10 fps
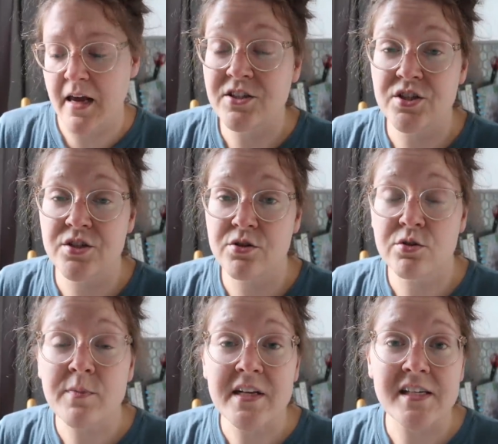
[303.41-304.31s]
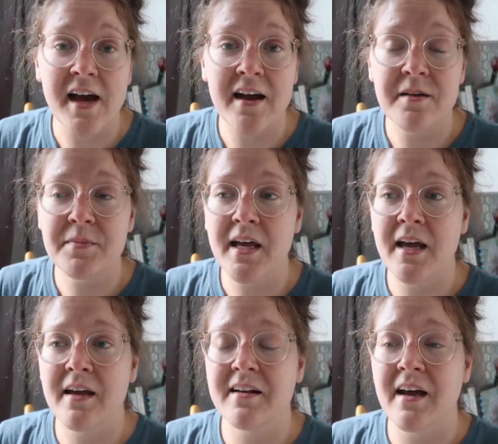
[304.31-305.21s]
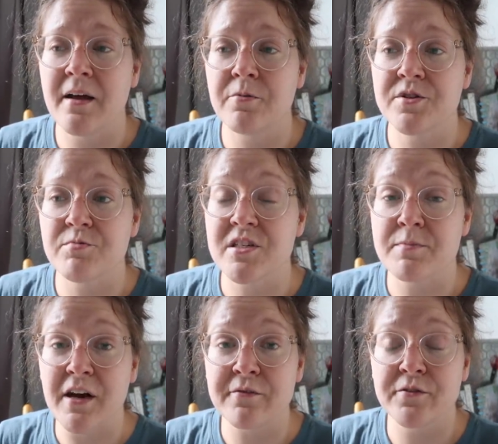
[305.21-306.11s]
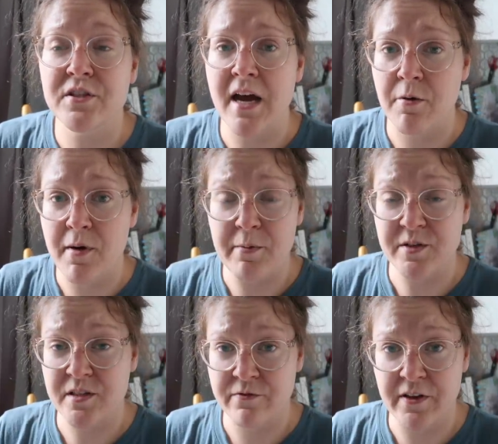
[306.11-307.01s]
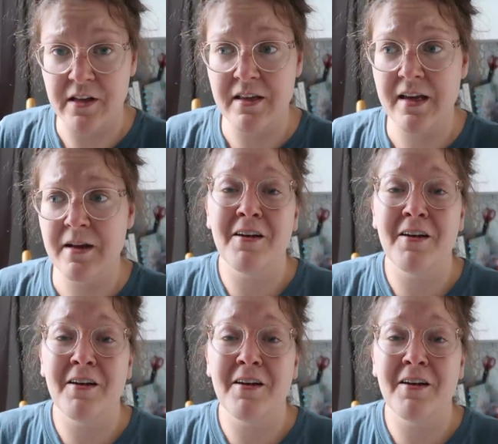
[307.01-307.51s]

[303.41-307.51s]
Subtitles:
I just took my time and I was respectful to how I was feeling.